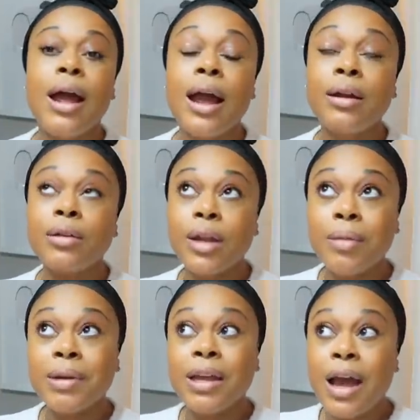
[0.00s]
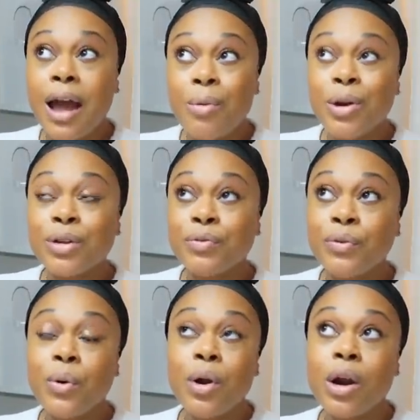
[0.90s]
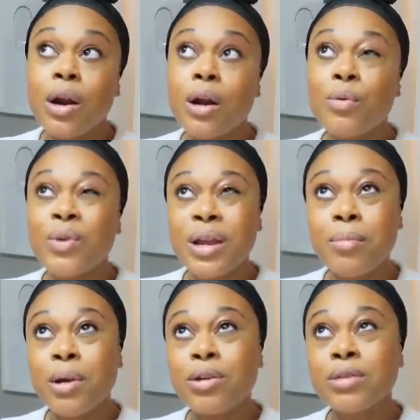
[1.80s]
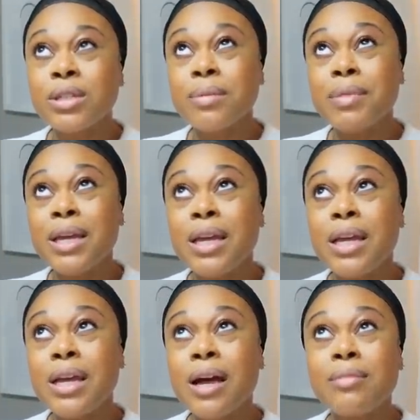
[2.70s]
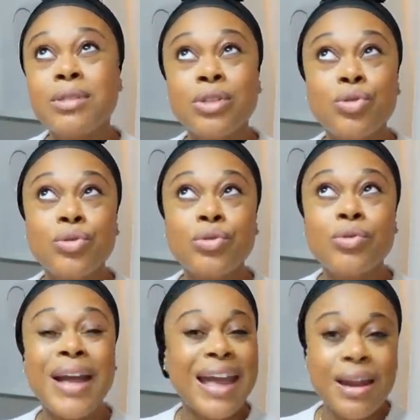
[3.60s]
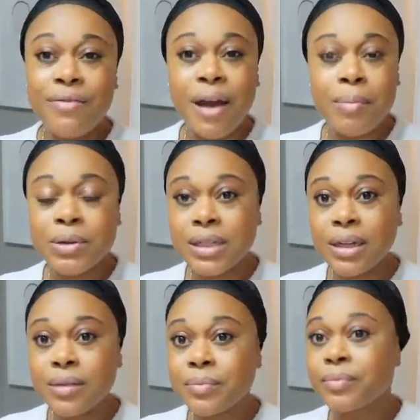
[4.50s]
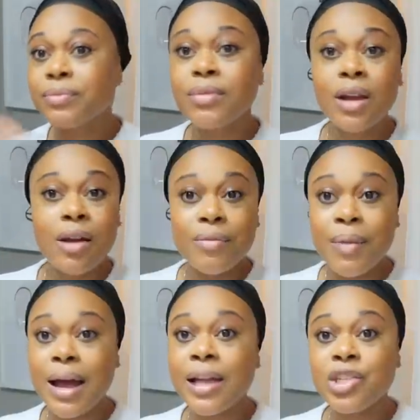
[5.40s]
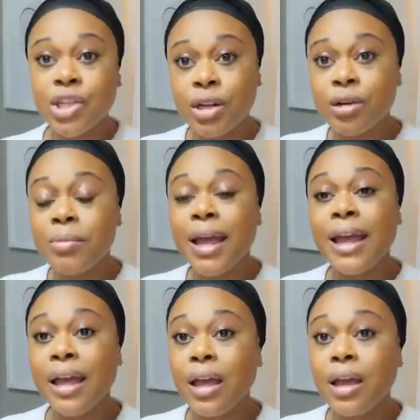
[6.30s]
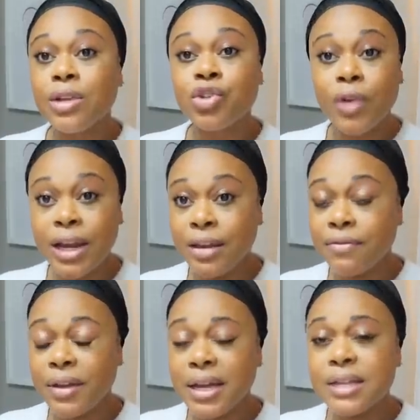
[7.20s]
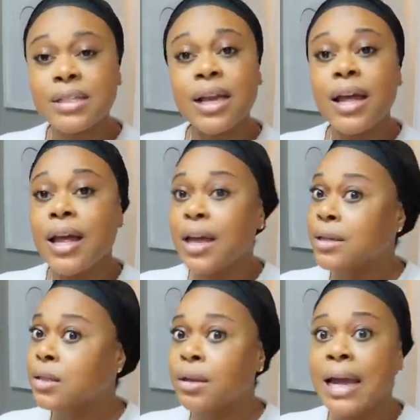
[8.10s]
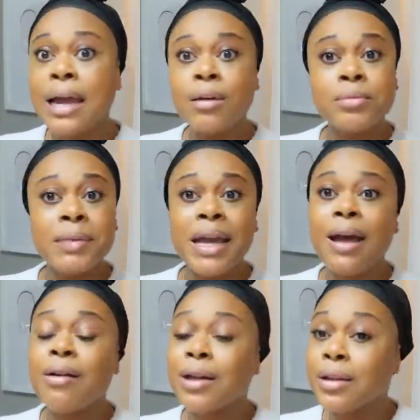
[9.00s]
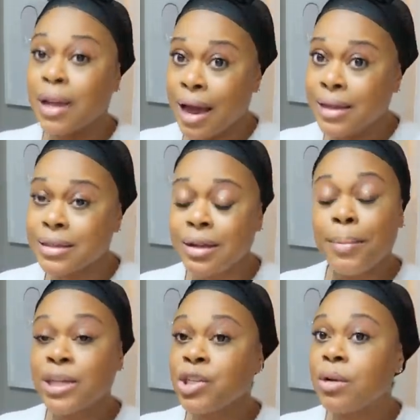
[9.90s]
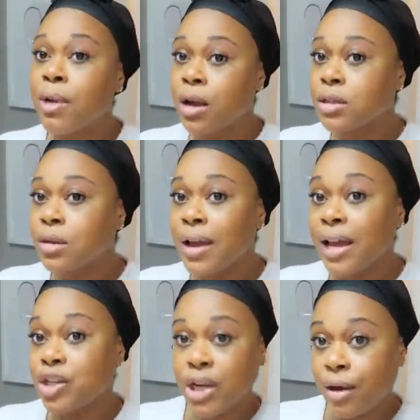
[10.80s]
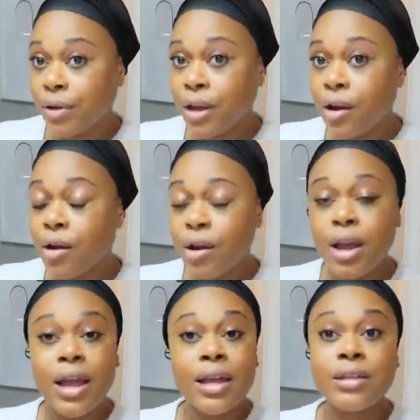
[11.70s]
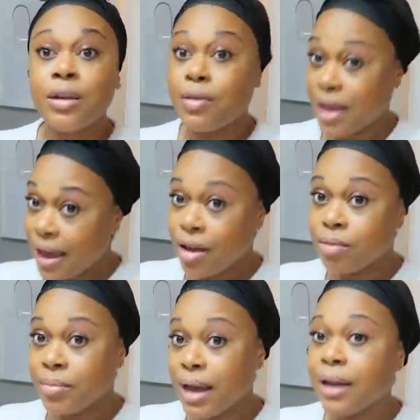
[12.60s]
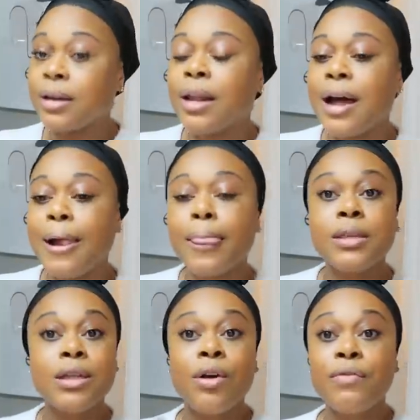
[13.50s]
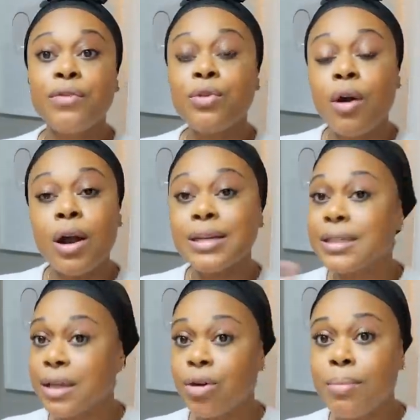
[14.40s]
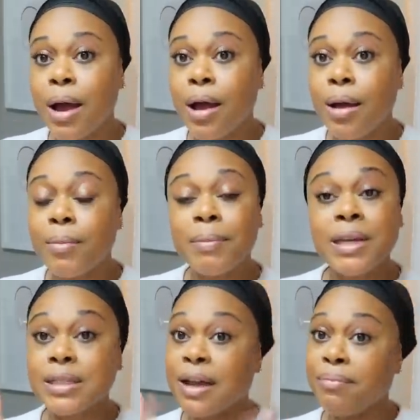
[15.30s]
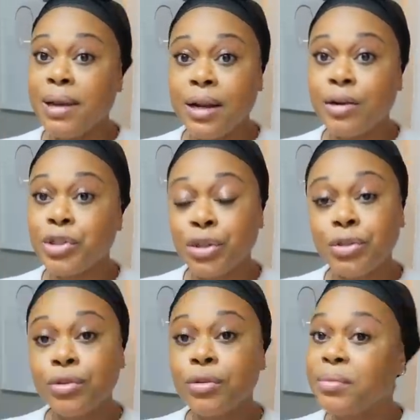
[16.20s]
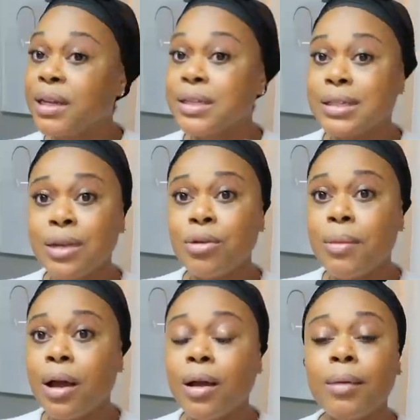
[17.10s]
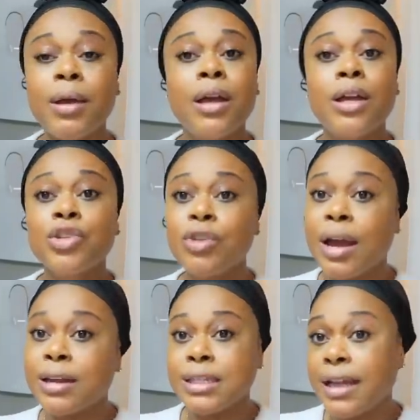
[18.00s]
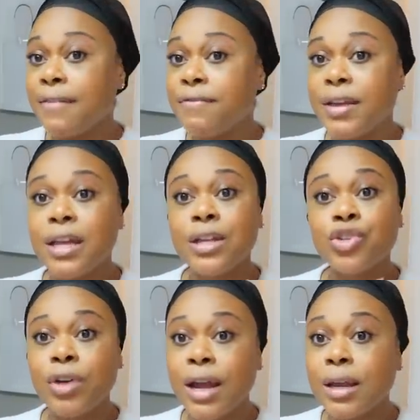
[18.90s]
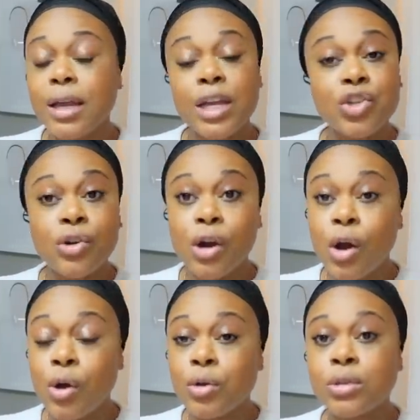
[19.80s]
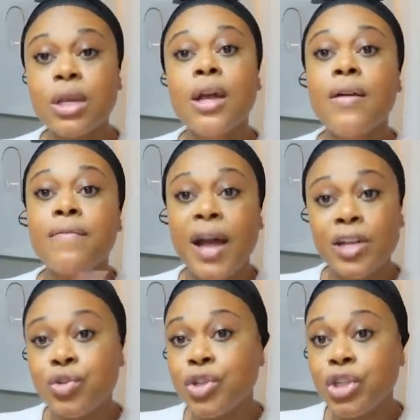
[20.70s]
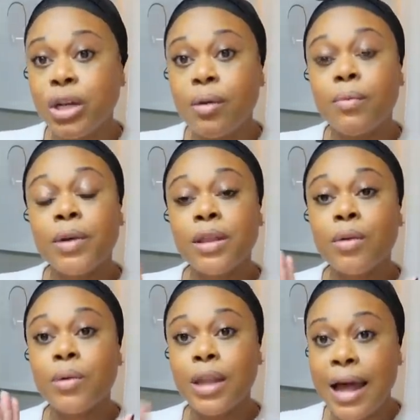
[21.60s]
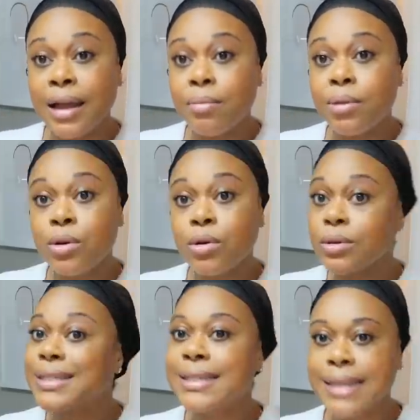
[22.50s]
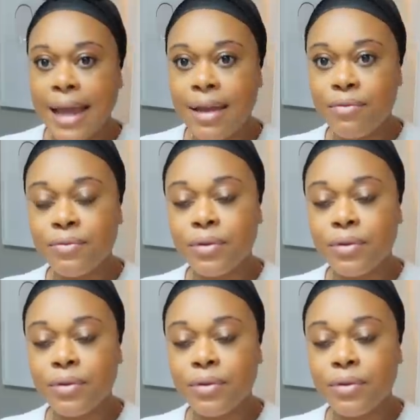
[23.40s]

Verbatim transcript: I know the company I worked for reimbursed me up to 85% of my gym and training fees. And so that helped me out a lot. My gym also had childcare. And so that helped me out a lot. So if you are a single mom, because I've been there too, being a single mom, trying to stay fit, trying to hit your goals, find you a gym with a reliable, safe